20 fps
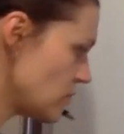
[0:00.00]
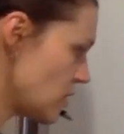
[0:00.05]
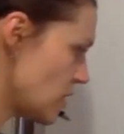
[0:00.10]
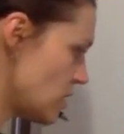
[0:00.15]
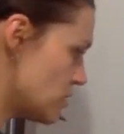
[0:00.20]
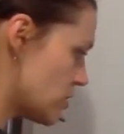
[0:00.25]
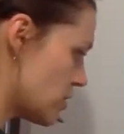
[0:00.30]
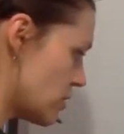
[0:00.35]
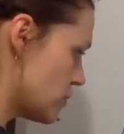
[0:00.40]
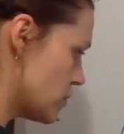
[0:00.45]

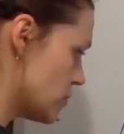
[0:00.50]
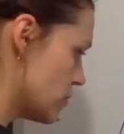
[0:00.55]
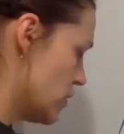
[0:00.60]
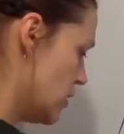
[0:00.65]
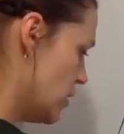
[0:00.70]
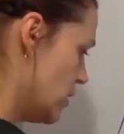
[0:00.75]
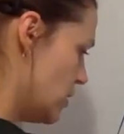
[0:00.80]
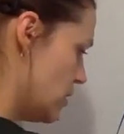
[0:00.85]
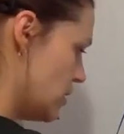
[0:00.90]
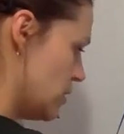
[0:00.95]
so
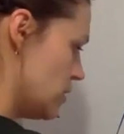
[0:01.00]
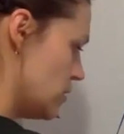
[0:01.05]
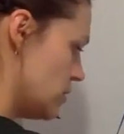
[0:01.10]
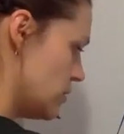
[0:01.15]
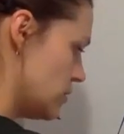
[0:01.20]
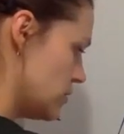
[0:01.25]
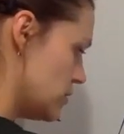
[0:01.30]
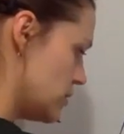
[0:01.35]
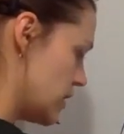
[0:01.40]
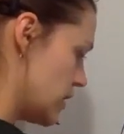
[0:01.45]

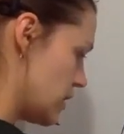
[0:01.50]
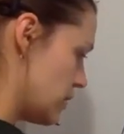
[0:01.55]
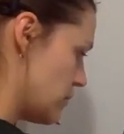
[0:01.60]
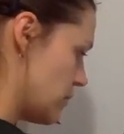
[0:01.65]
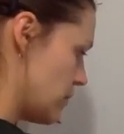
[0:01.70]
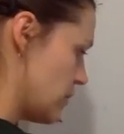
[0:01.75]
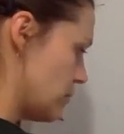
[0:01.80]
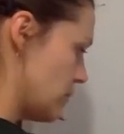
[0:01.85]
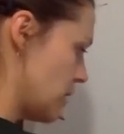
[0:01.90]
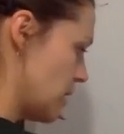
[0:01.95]

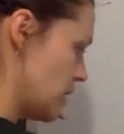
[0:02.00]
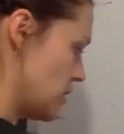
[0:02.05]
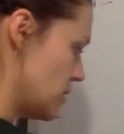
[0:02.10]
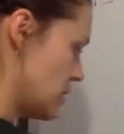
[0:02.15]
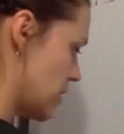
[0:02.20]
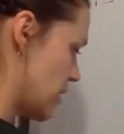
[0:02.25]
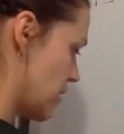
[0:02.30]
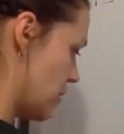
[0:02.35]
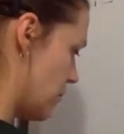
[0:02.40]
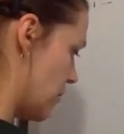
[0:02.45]
sigma
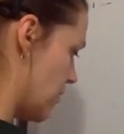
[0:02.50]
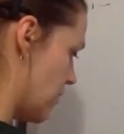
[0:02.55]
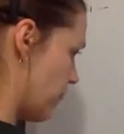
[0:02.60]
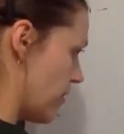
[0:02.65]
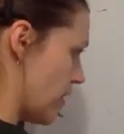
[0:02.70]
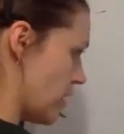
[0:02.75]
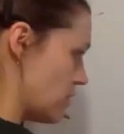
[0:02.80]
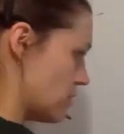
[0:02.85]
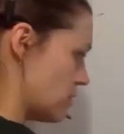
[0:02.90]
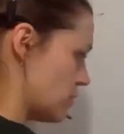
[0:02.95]
can be
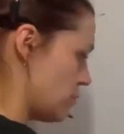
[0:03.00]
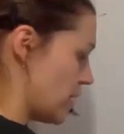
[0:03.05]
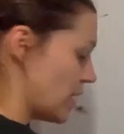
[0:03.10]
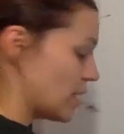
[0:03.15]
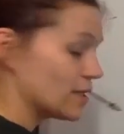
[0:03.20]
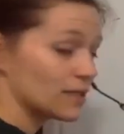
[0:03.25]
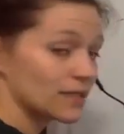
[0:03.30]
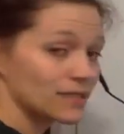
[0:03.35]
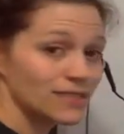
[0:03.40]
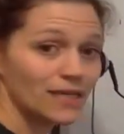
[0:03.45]
found by
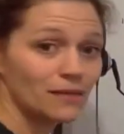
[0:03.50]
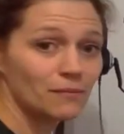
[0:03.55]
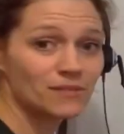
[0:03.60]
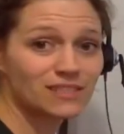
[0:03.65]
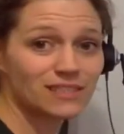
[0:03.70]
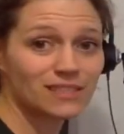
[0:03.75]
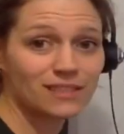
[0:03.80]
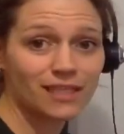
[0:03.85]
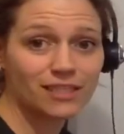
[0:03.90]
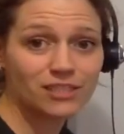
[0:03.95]
the same as
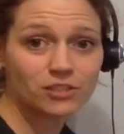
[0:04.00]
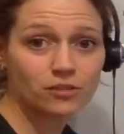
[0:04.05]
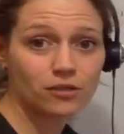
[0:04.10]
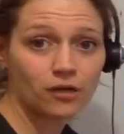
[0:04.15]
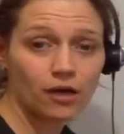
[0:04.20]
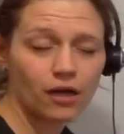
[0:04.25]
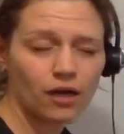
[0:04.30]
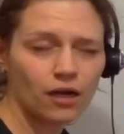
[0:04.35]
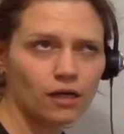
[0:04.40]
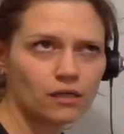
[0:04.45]
the
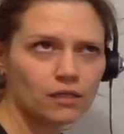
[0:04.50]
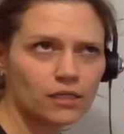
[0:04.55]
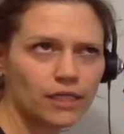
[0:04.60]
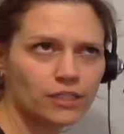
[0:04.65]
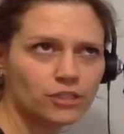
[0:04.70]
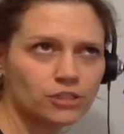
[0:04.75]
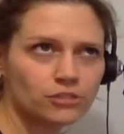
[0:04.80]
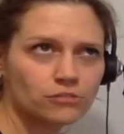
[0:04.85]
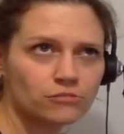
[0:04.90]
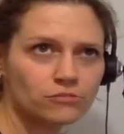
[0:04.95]

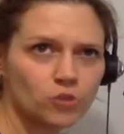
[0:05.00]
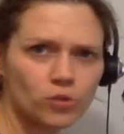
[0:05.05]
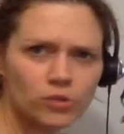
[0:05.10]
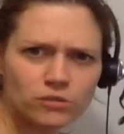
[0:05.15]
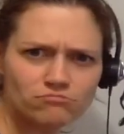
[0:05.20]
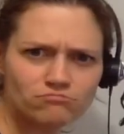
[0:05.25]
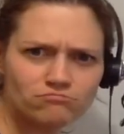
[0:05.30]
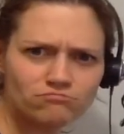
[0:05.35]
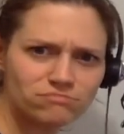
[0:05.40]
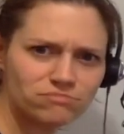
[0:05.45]

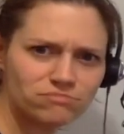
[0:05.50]
Klebsch-Gordon